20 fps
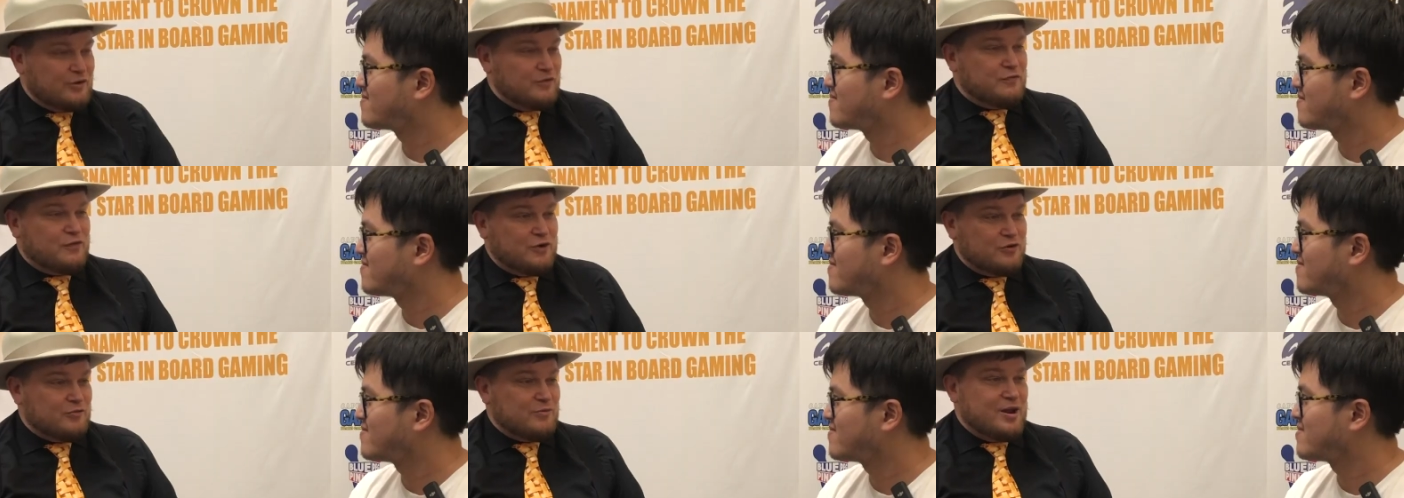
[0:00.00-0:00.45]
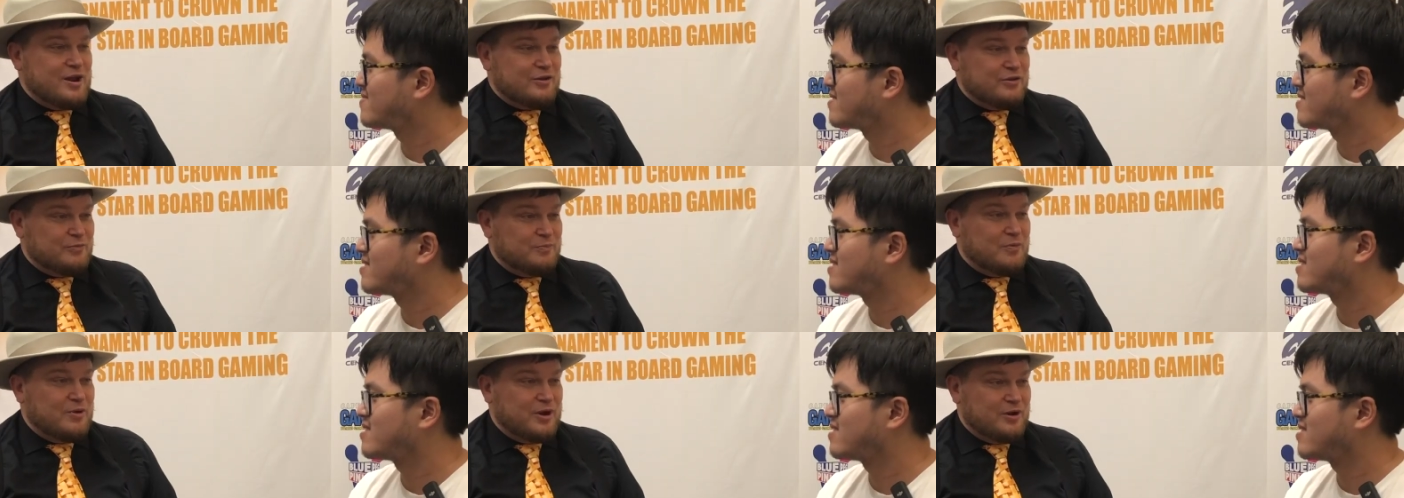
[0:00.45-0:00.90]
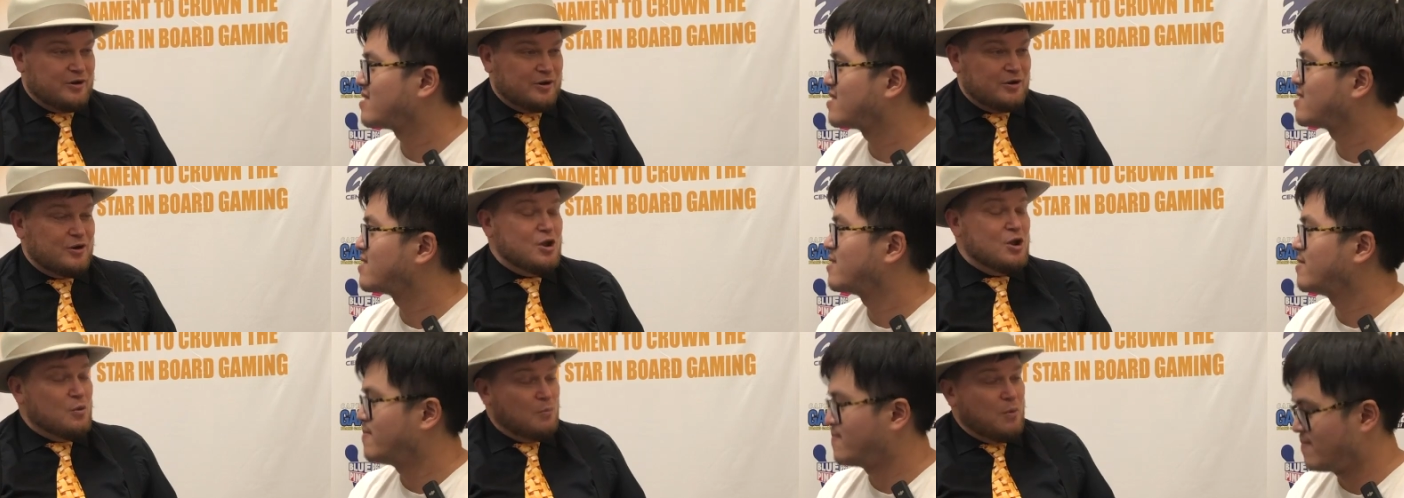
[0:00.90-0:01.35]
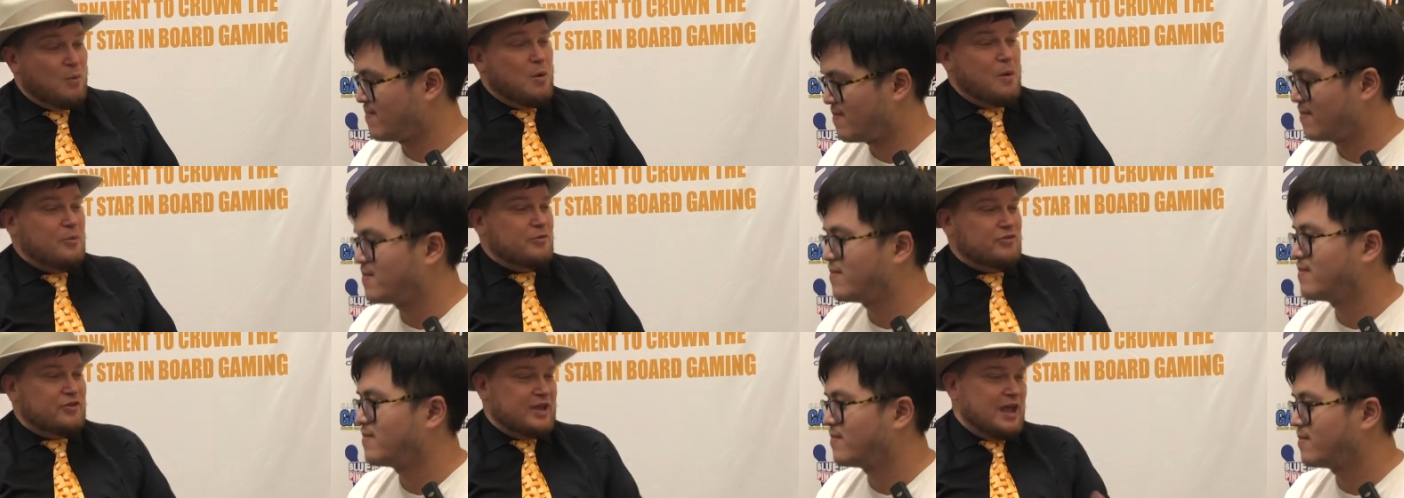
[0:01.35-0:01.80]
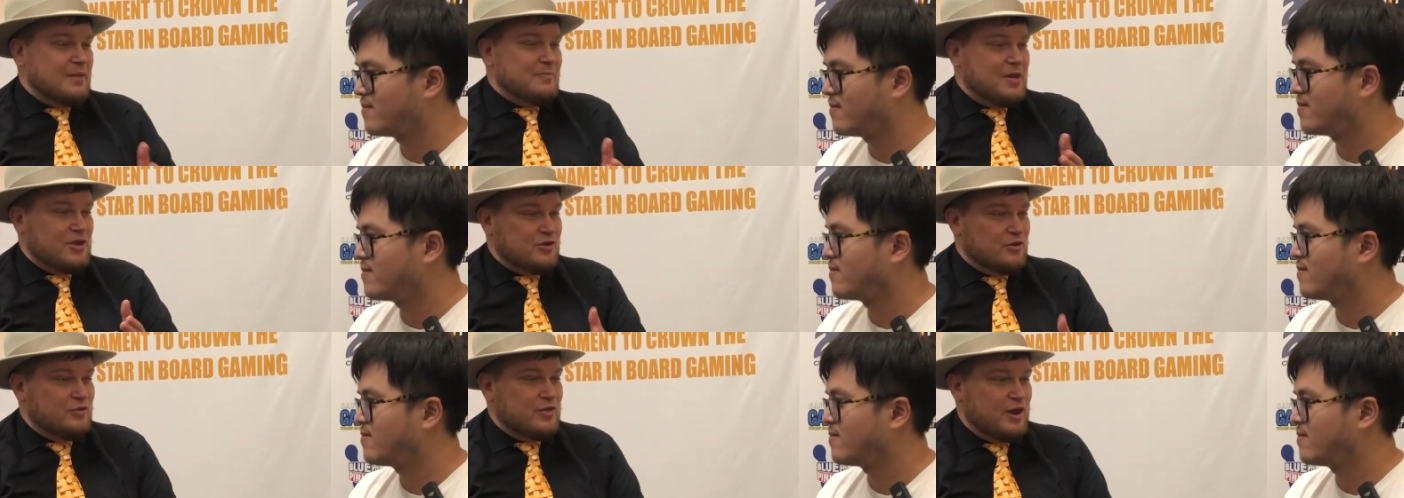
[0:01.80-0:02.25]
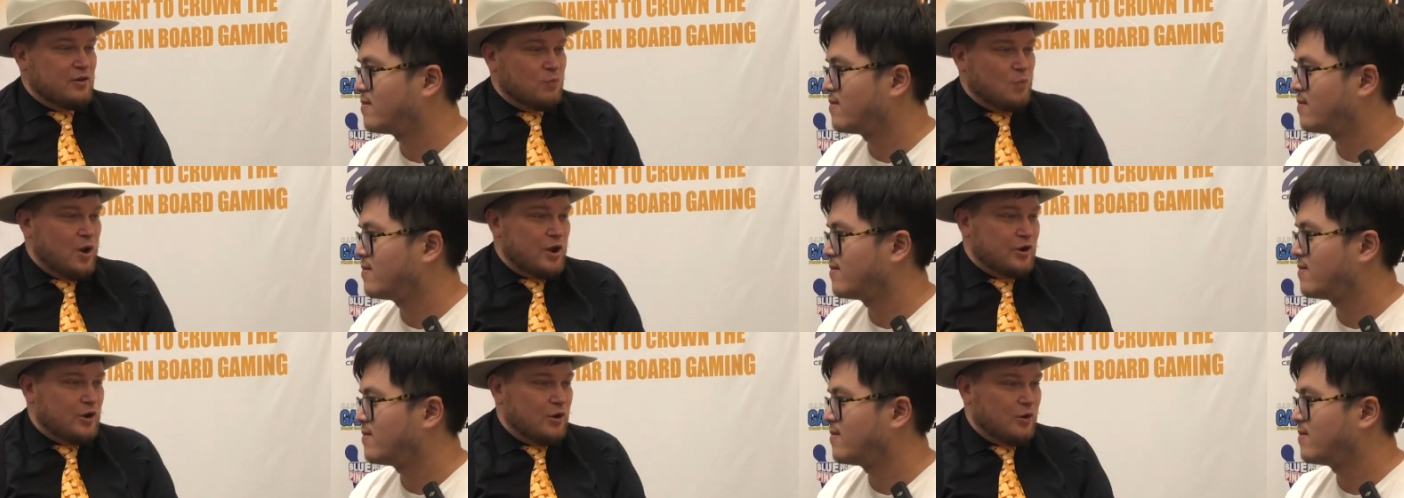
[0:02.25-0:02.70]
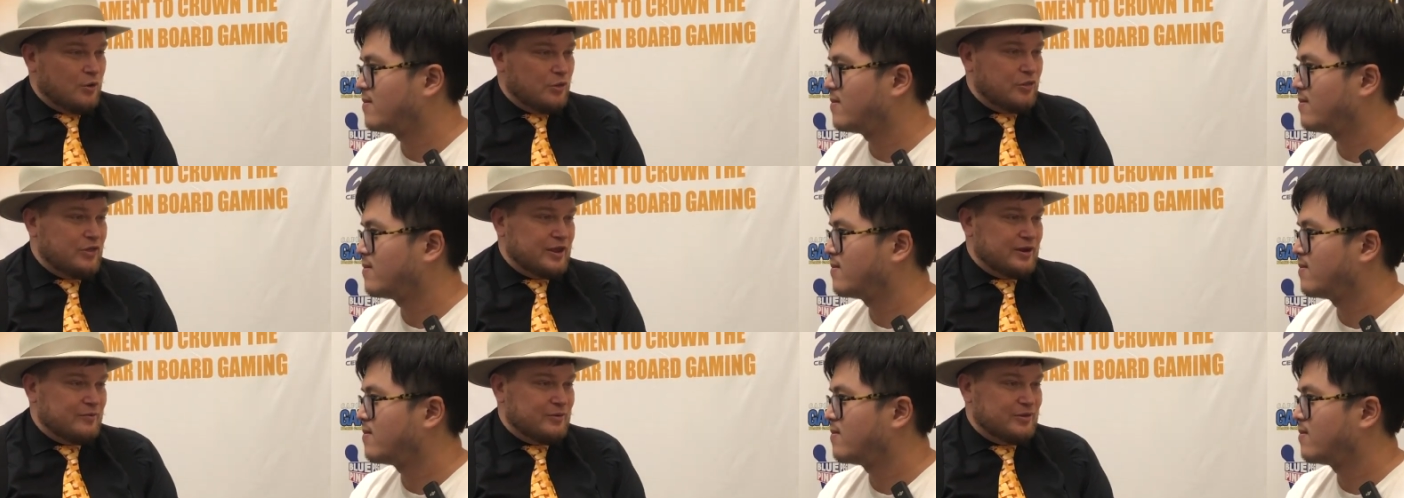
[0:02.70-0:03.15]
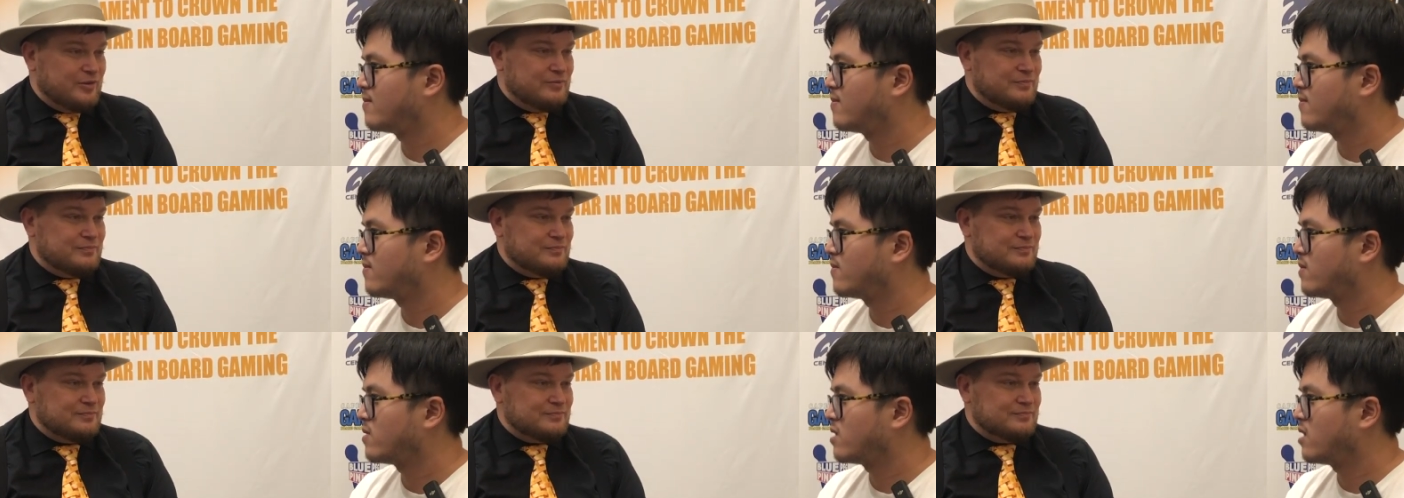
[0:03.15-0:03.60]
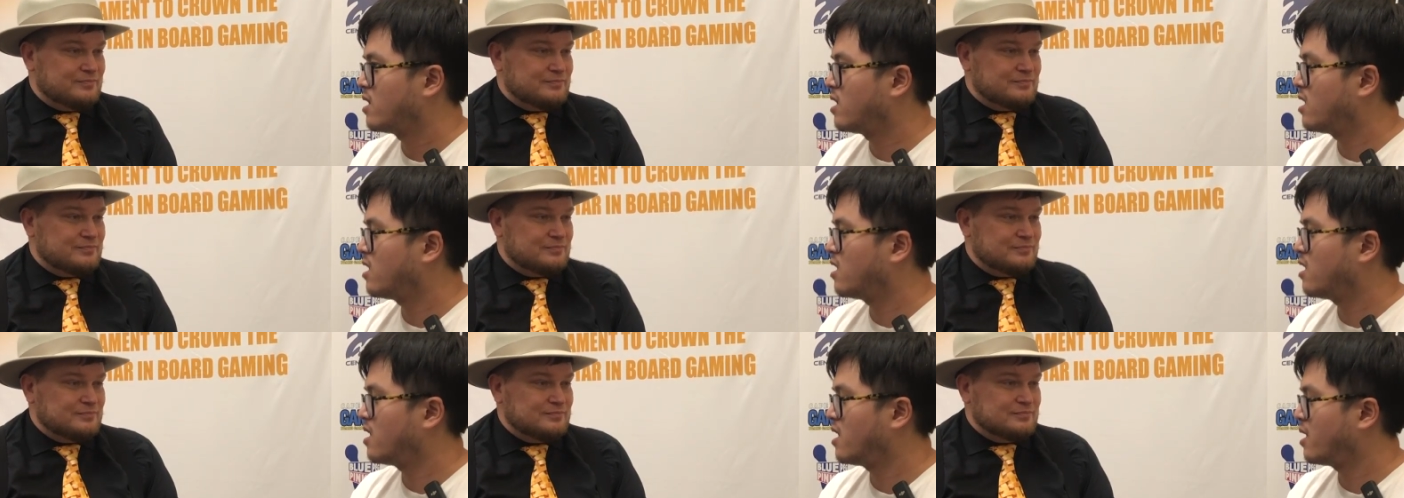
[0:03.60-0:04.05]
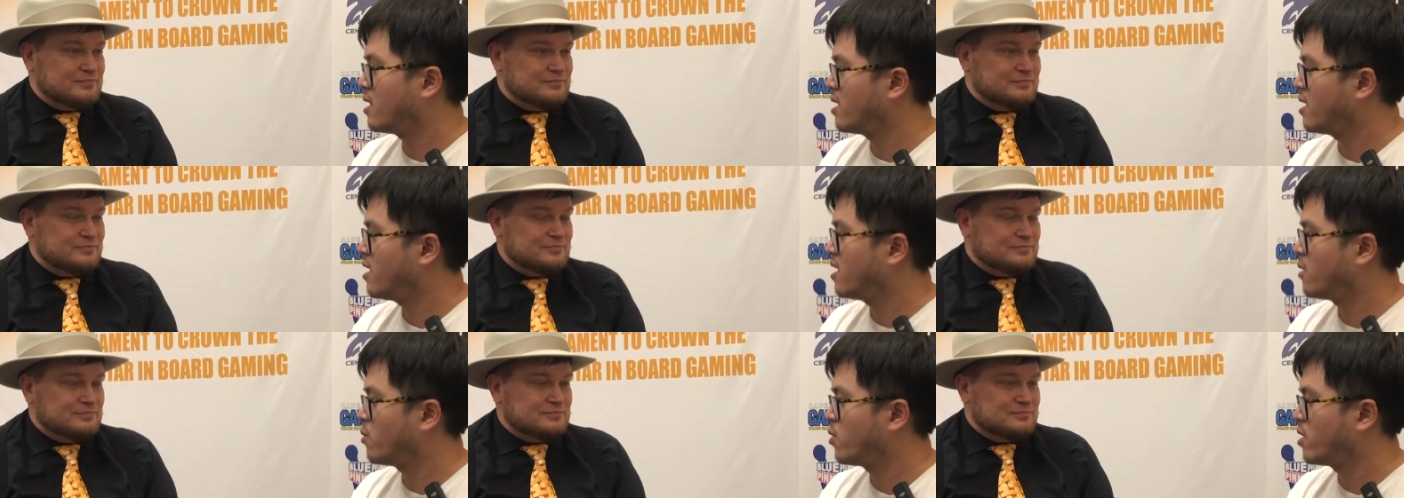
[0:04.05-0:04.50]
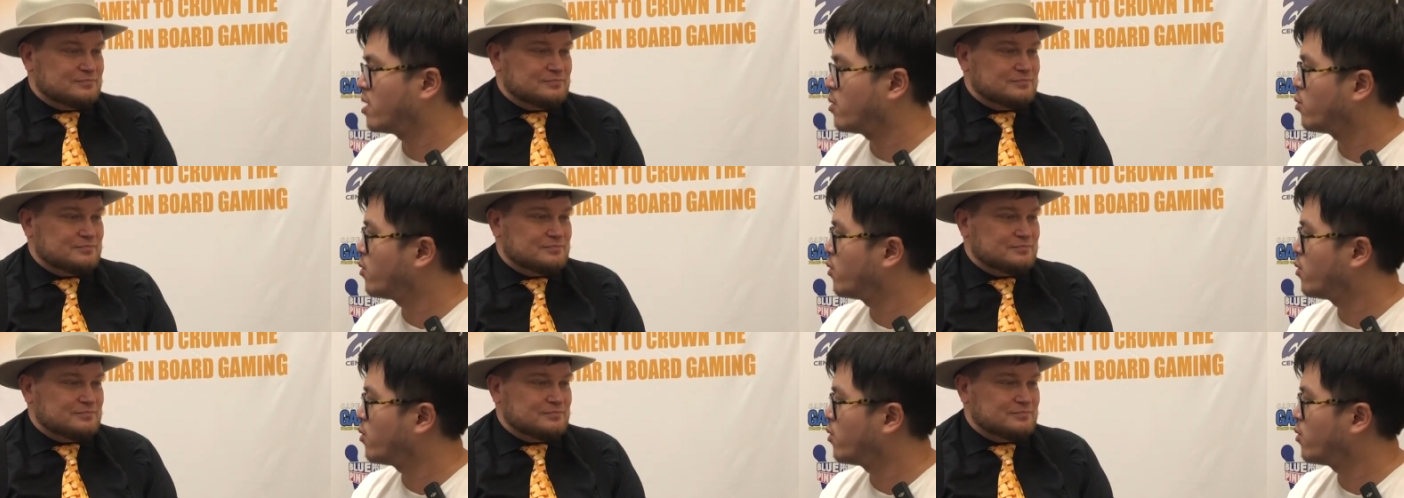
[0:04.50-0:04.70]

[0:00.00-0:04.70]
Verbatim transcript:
Speaker 1: in the first round of splendor. What was the game that you then won the whole thing with?
Speaker 2: Uh, I I won it